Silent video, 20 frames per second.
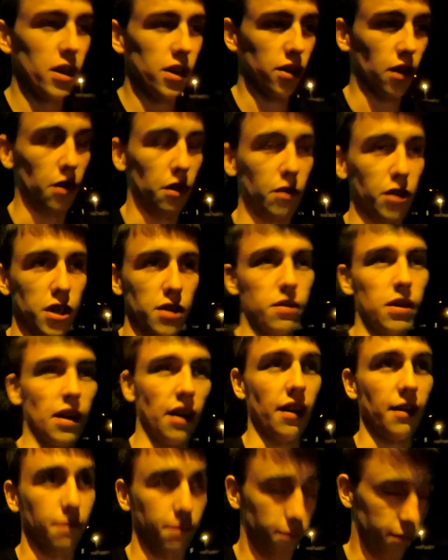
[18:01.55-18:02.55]
so there is,
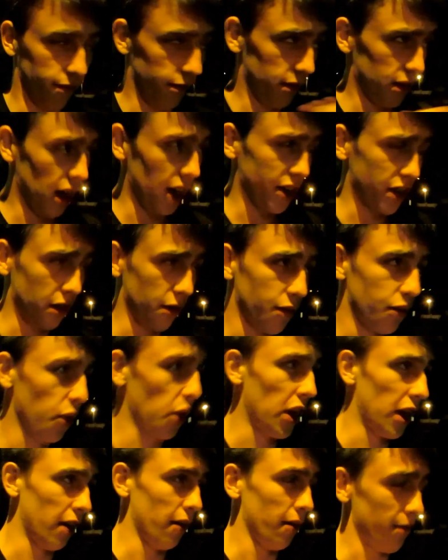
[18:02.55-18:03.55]
the nice and
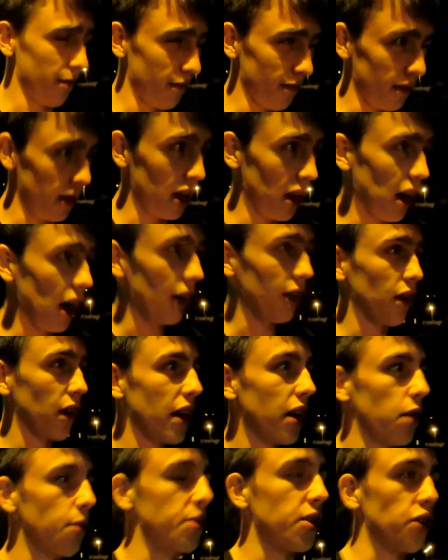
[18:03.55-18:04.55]
free. Ah, I've got
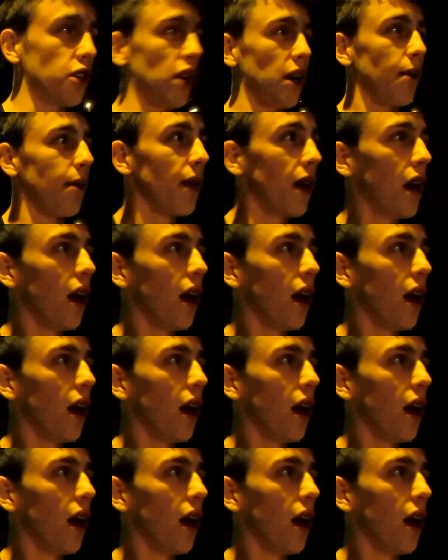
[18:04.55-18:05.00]
hiccups and shit.